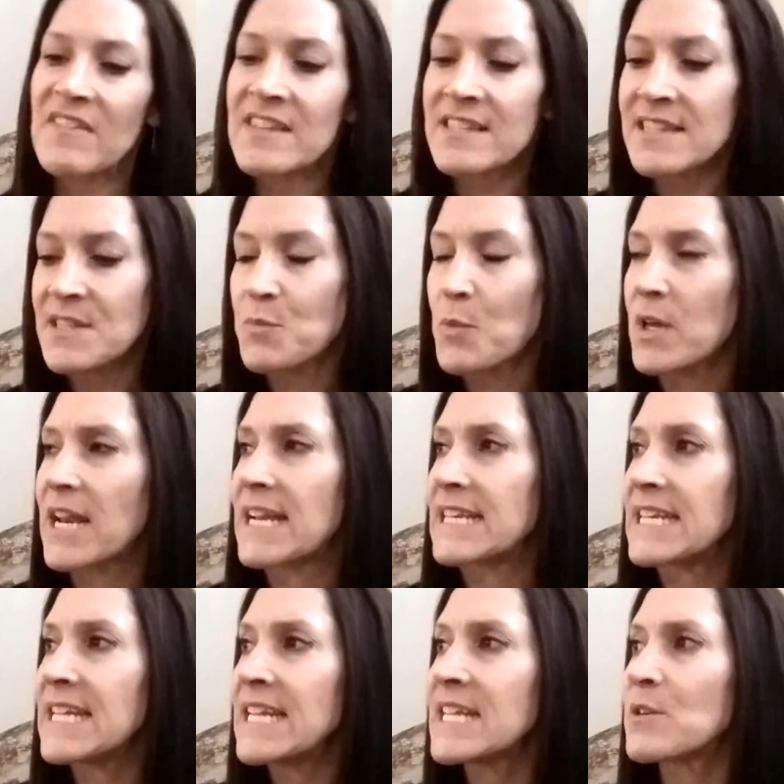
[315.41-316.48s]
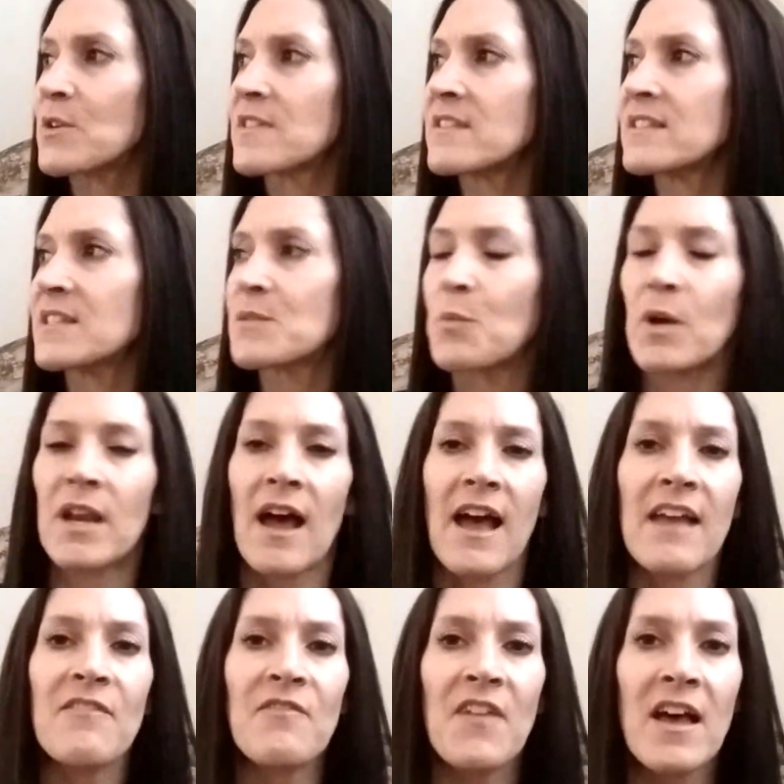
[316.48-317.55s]
This is what I need, or this is what
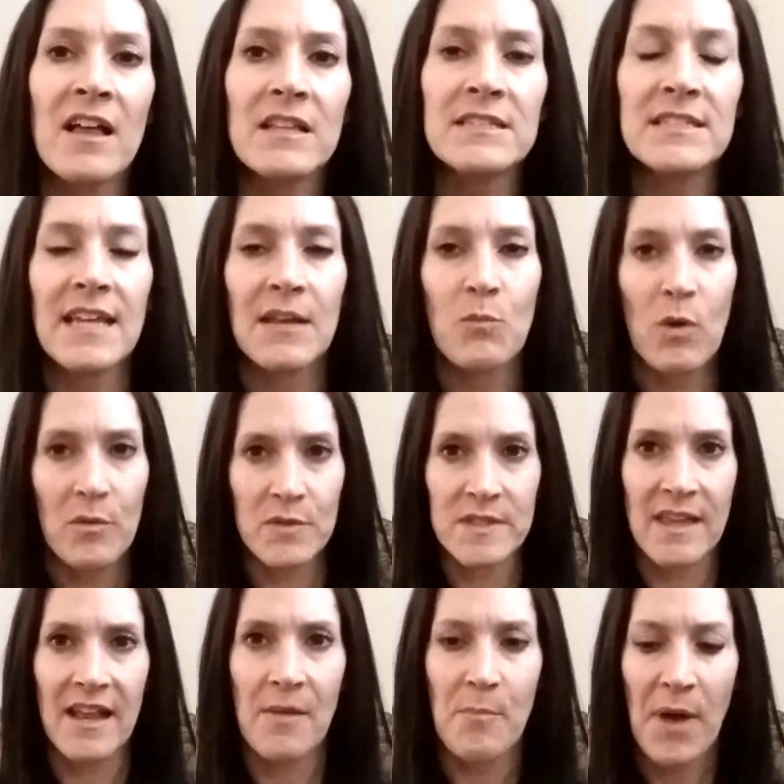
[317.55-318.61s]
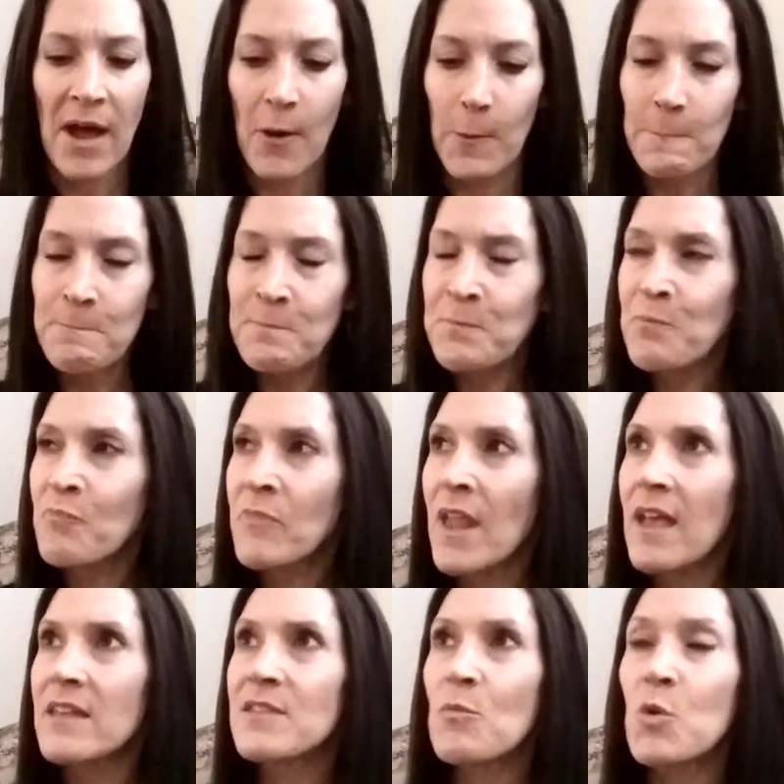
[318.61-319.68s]
I felt, and what was that about?
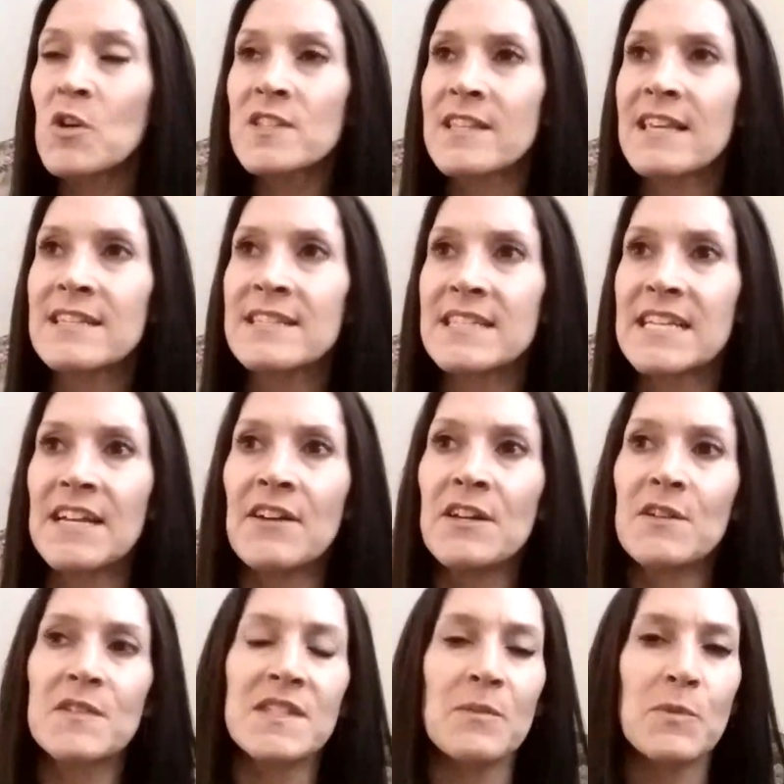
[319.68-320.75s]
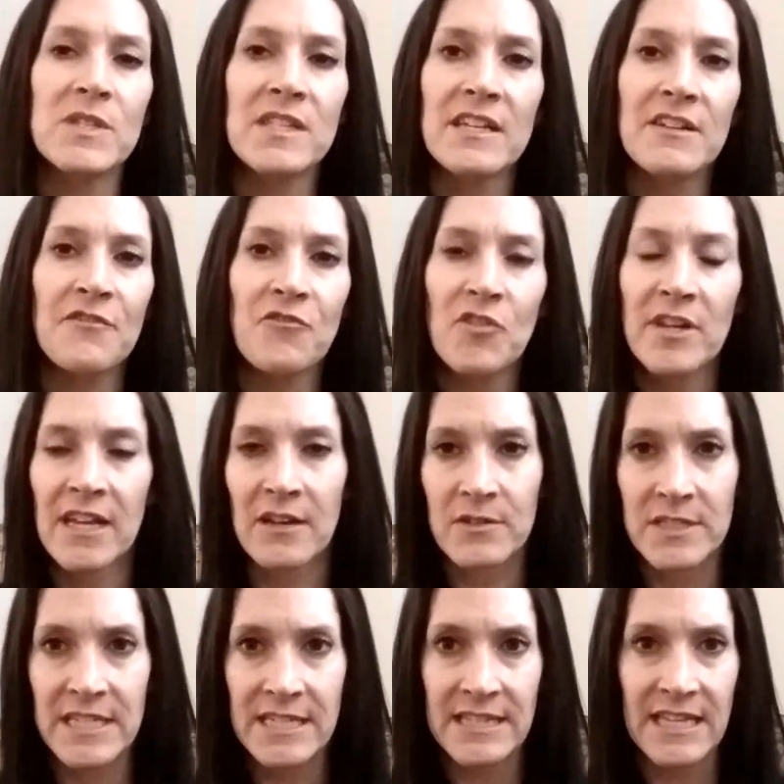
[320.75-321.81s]
Worst case scenario, someone's going to freak out
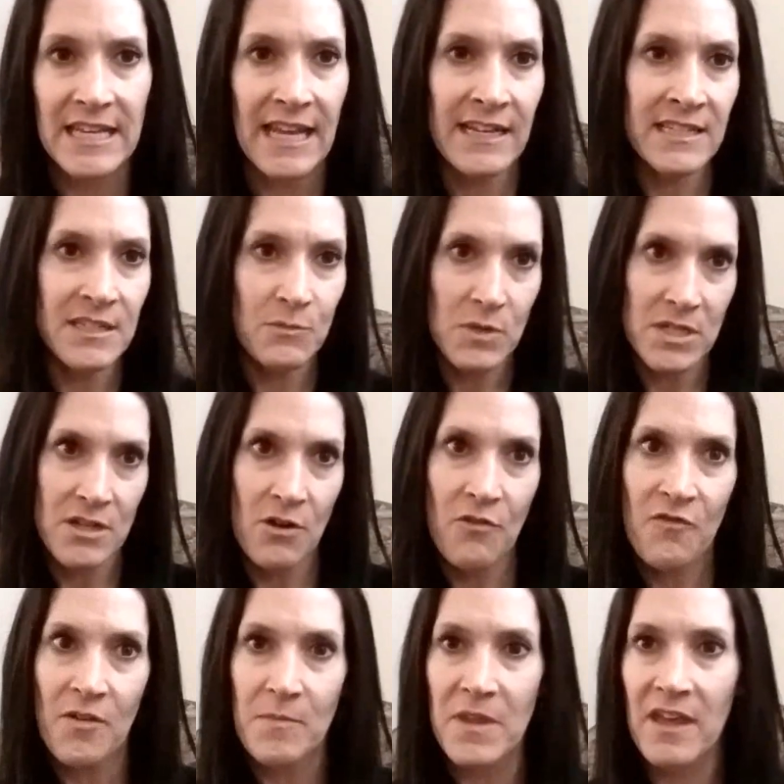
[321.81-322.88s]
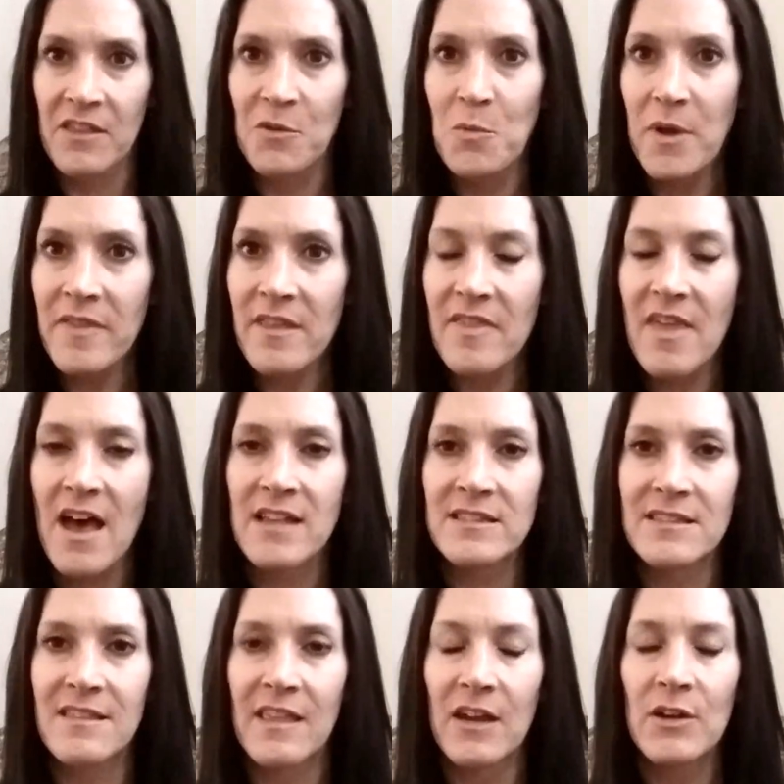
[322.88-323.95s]
and disconnect, and we know from the other one that
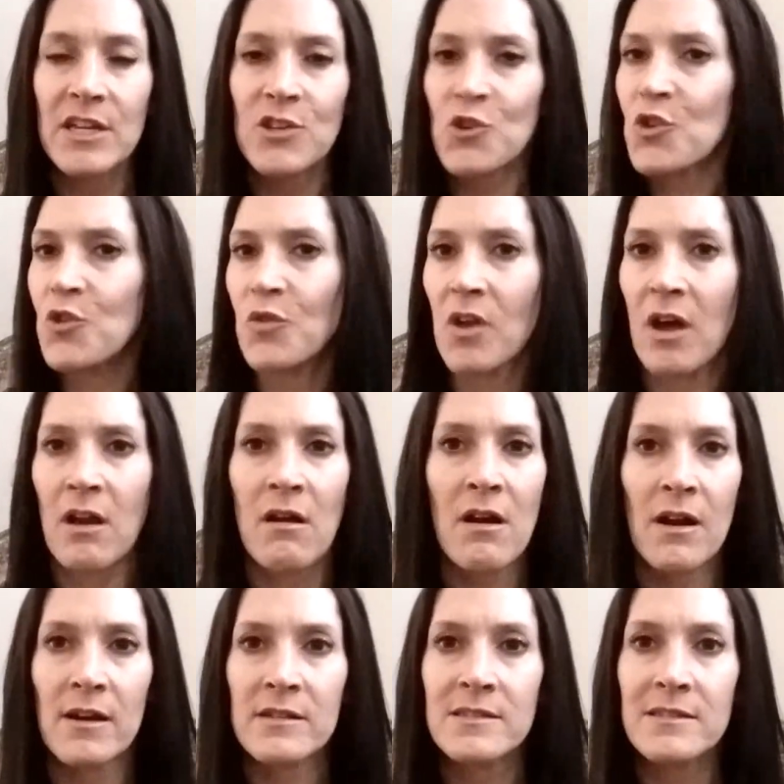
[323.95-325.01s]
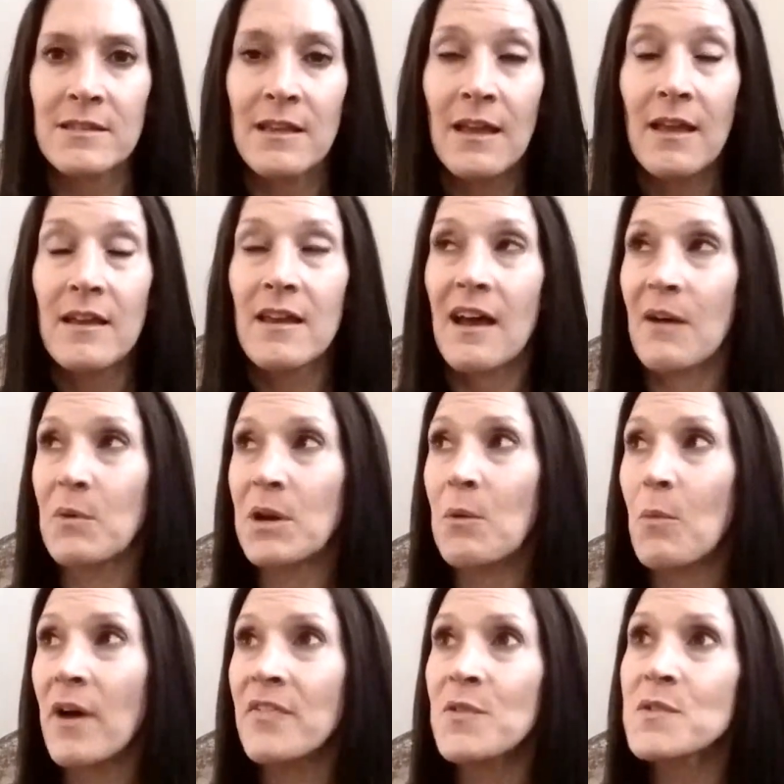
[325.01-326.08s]
that's their issue, not ours. We don't
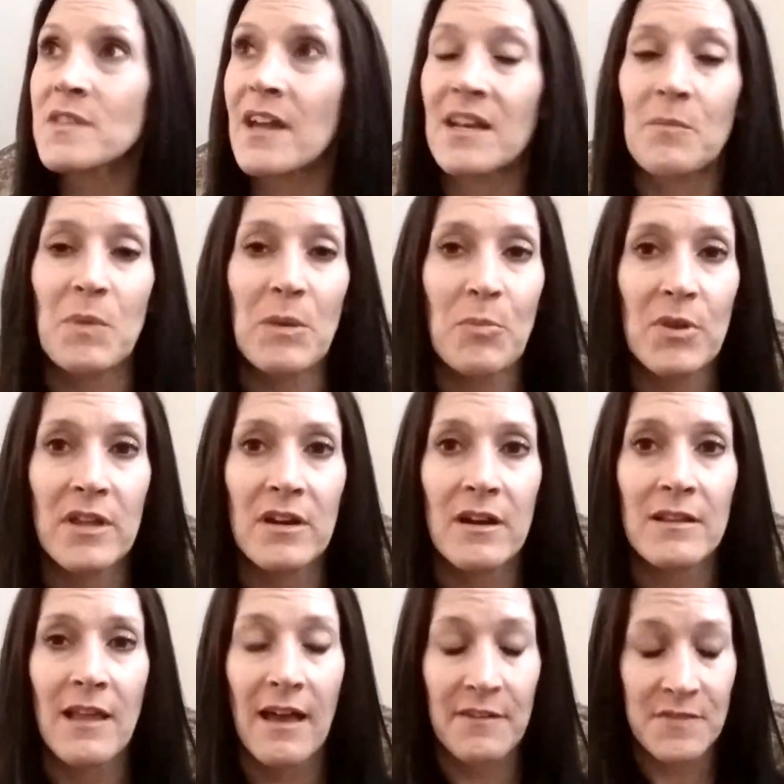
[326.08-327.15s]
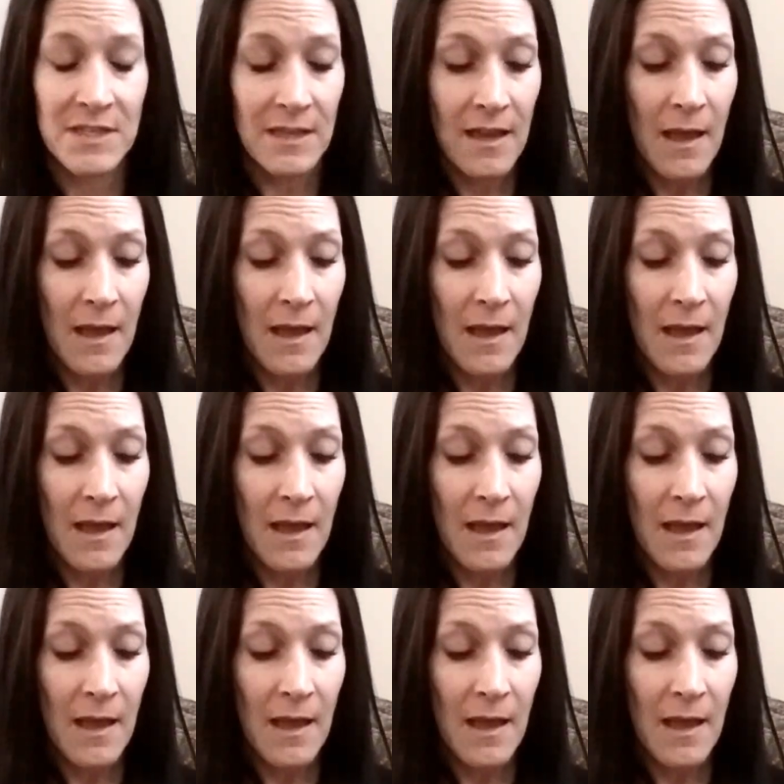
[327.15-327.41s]
want those kind of people in our lives.